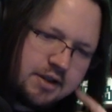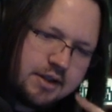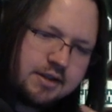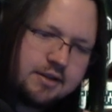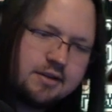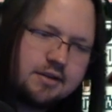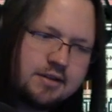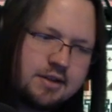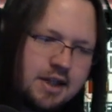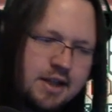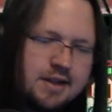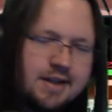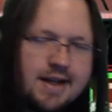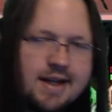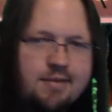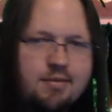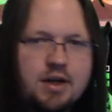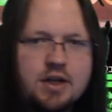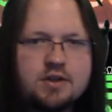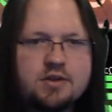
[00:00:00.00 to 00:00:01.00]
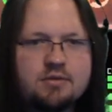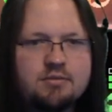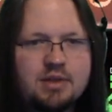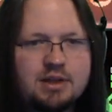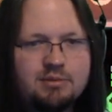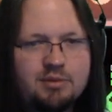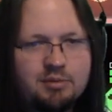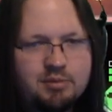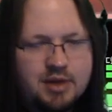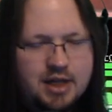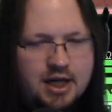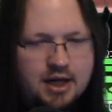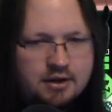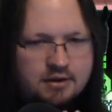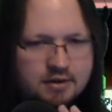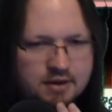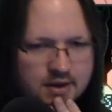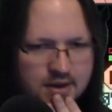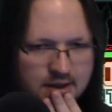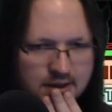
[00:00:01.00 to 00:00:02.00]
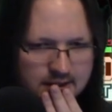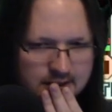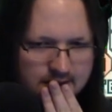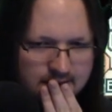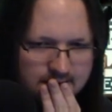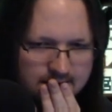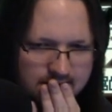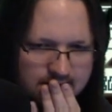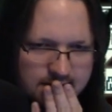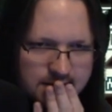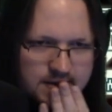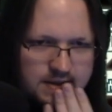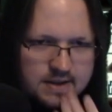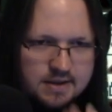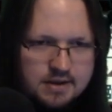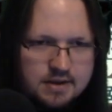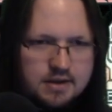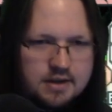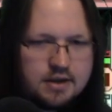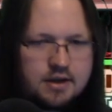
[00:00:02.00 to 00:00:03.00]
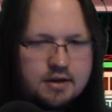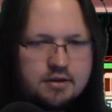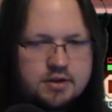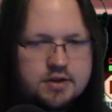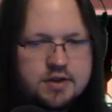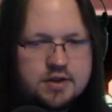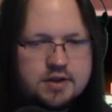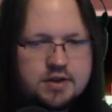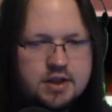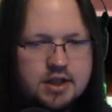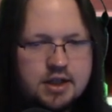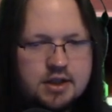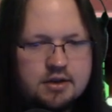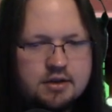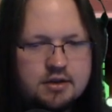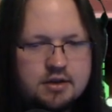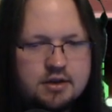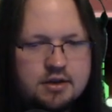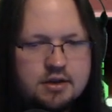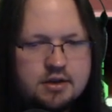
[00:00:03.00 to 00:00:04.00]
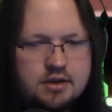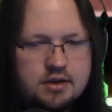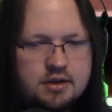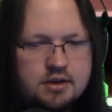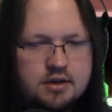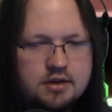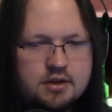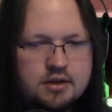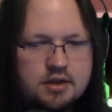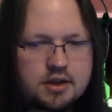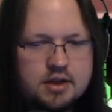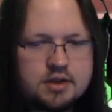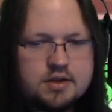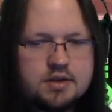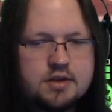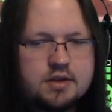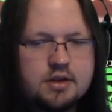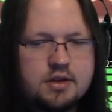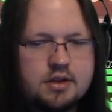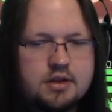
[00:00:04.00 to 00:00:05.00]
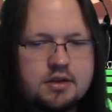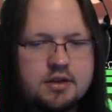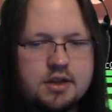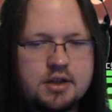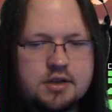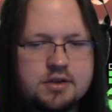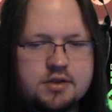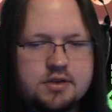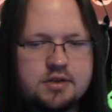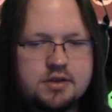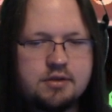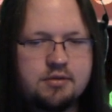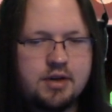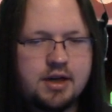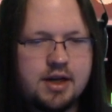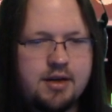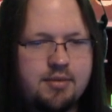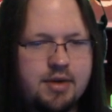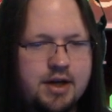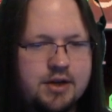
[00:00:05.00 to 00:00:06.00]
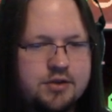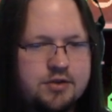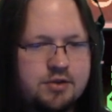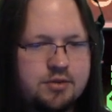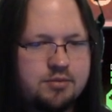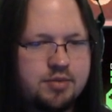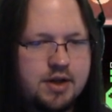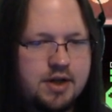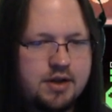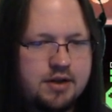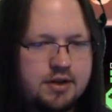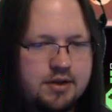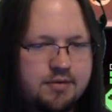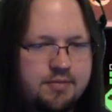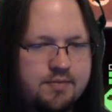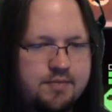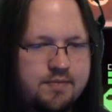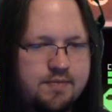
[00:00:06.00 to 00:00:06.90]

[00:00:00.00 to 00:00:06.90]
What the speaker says: like, their death animation, blah, blah, blah. Alright, we're just gonna take it. Nice, okay, good dodges. And we got mastery in piloting.